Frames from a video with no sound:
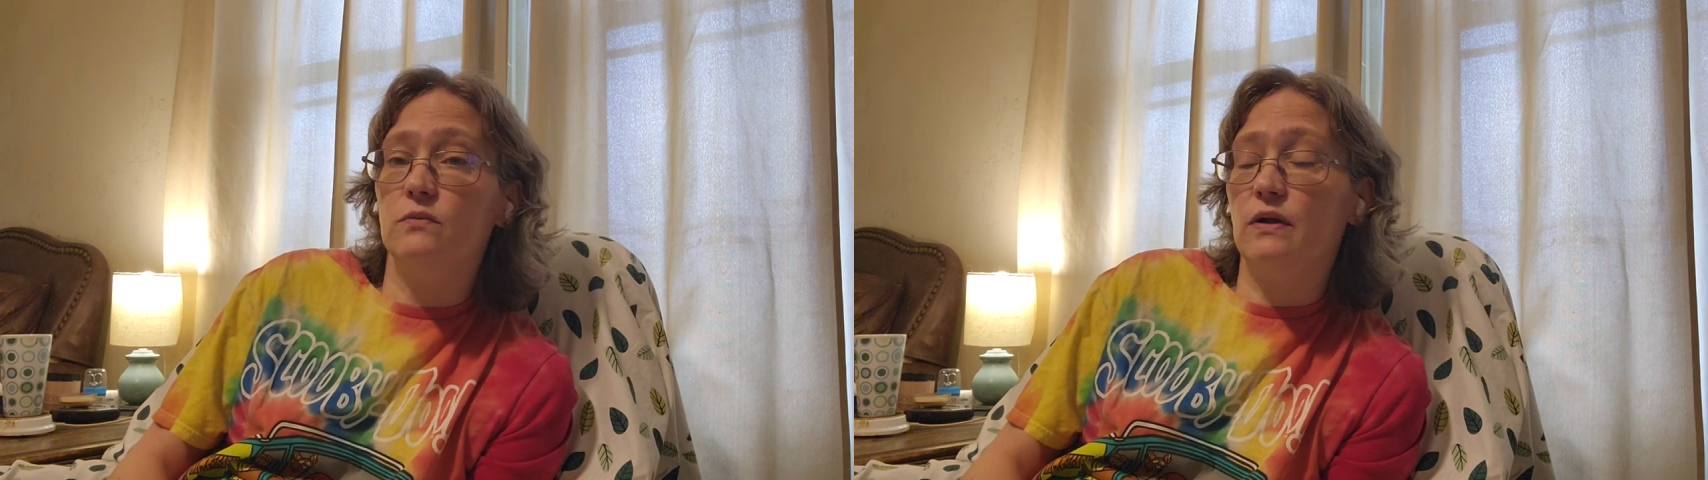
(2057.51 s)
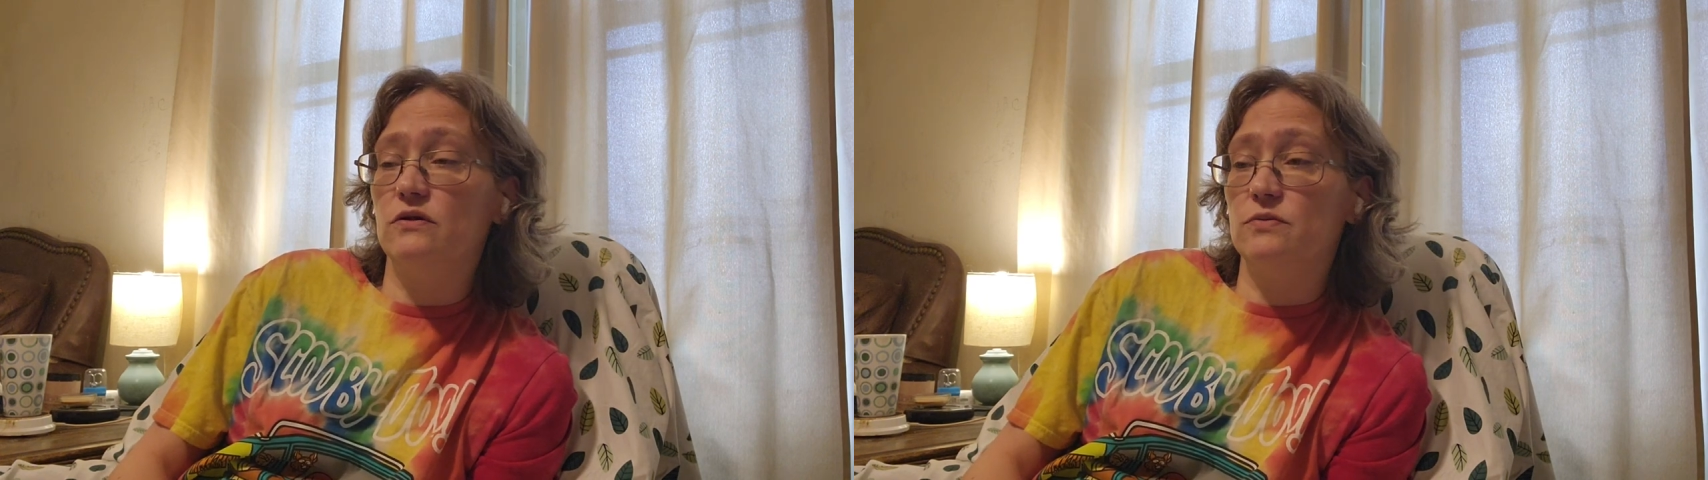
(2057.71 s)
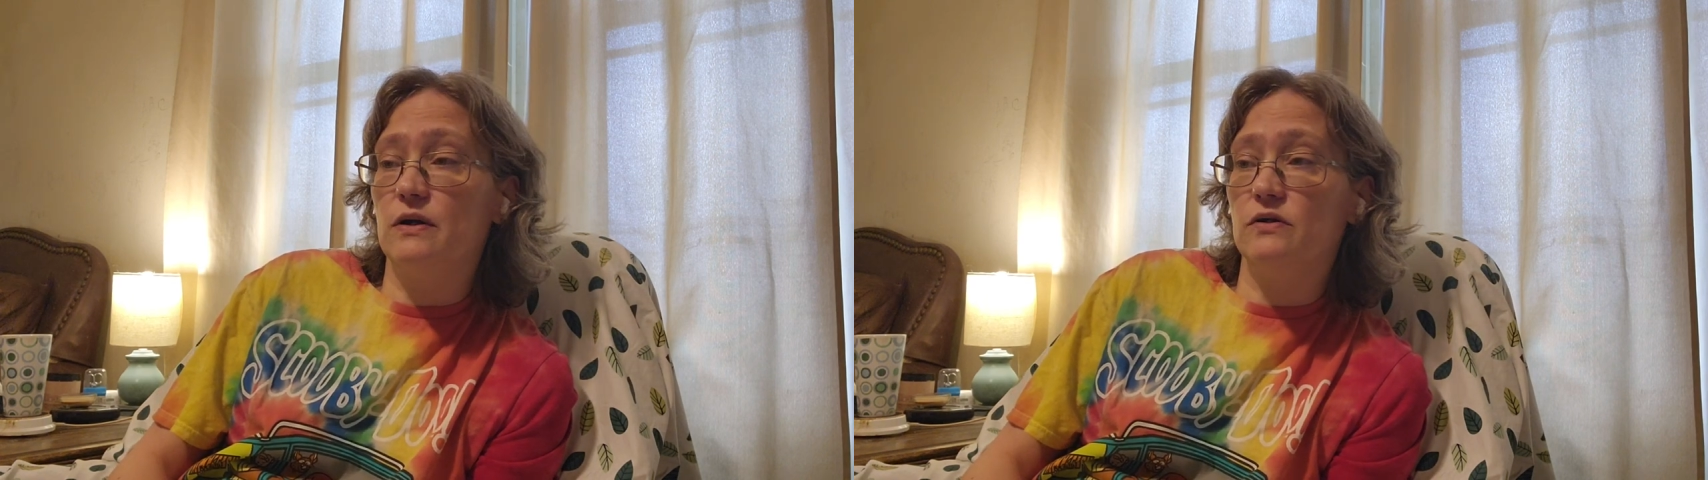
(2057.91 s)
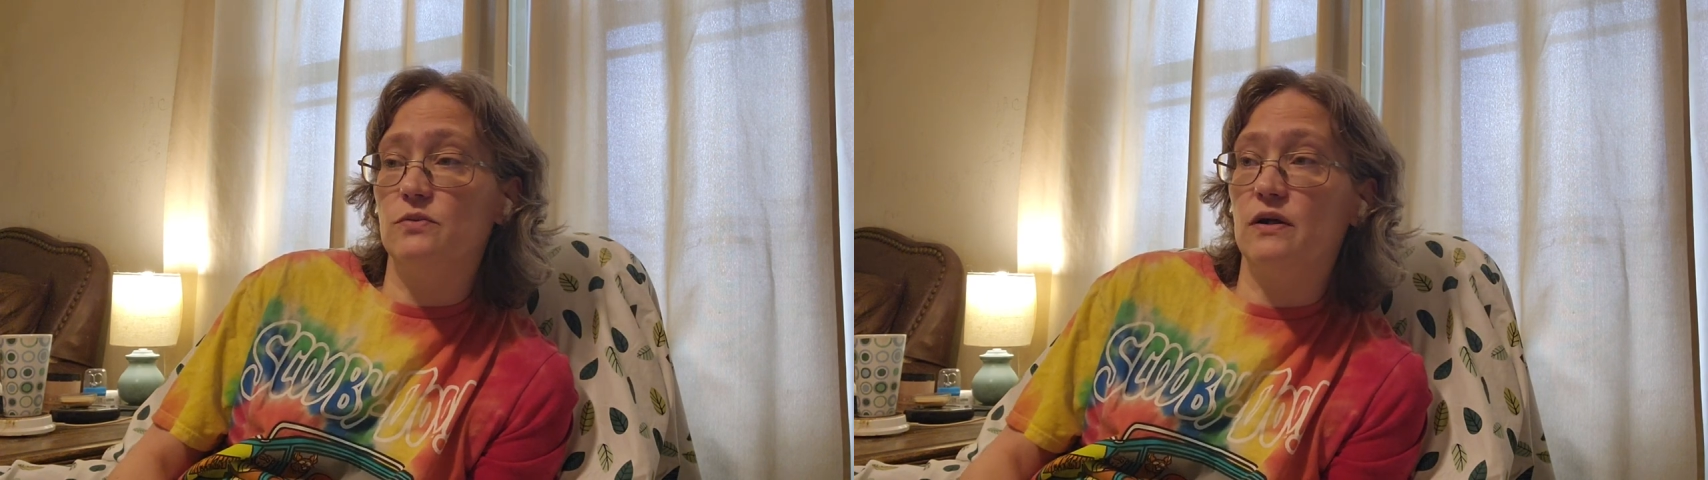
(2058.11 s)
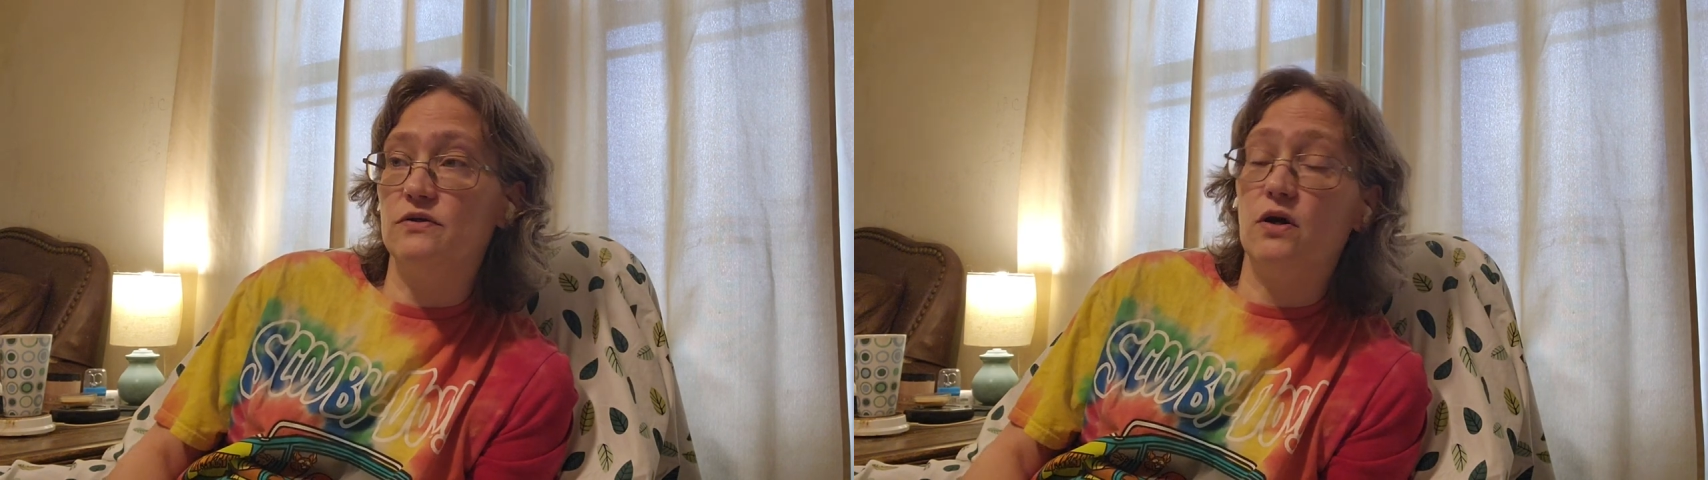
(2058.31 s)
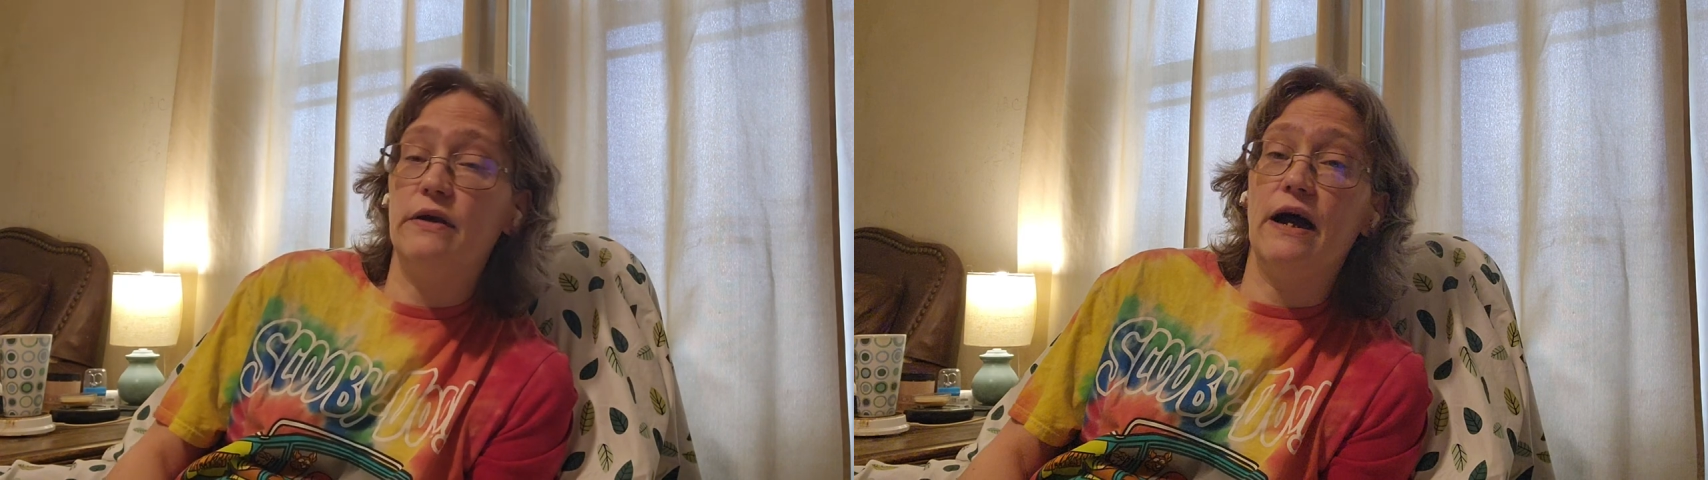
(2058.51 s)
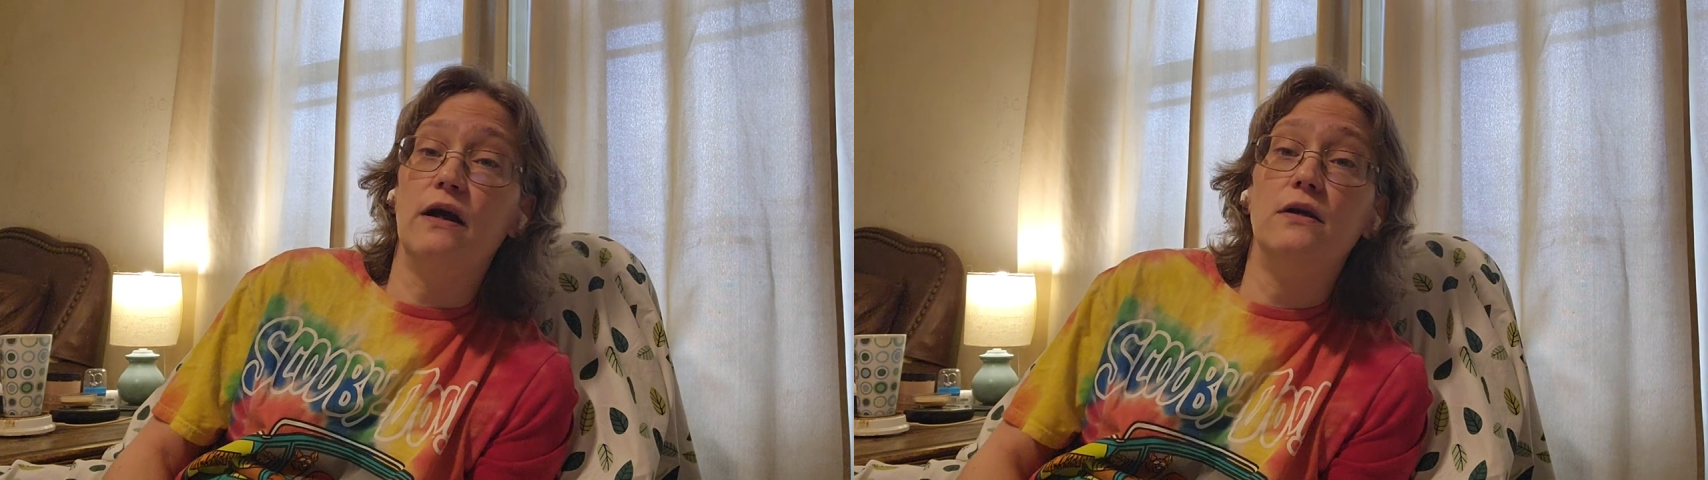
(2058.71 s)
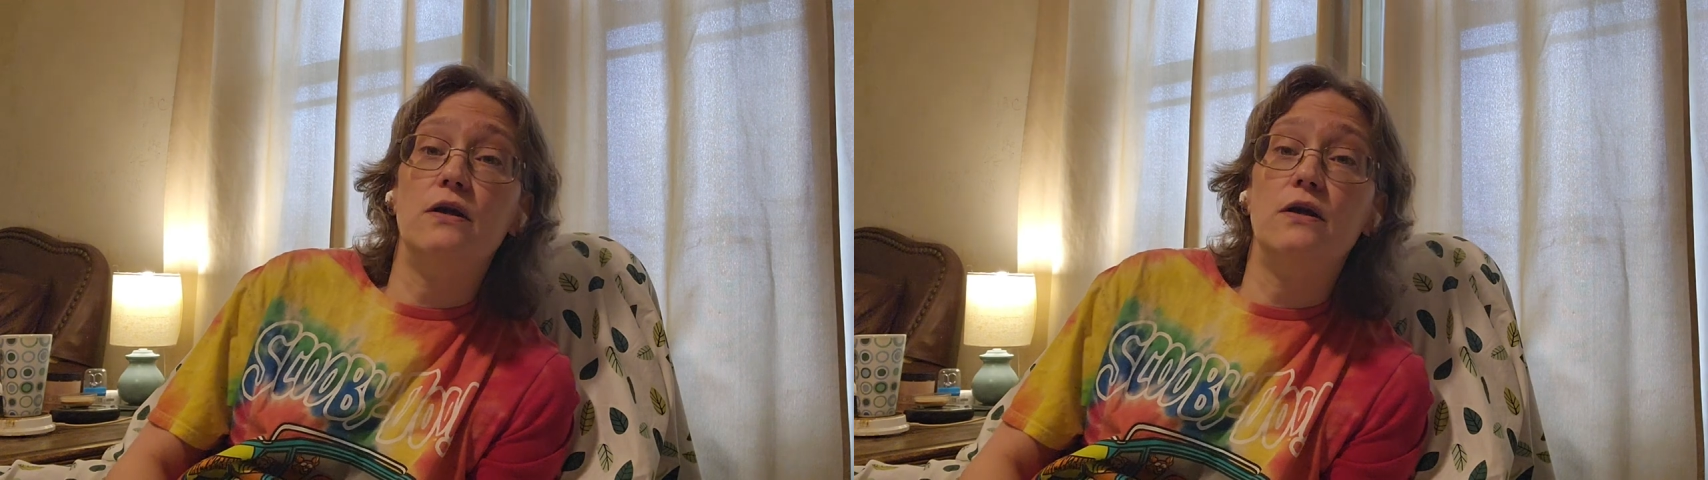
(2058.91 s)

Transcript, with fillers: What else? What else? What else? Oh yeah,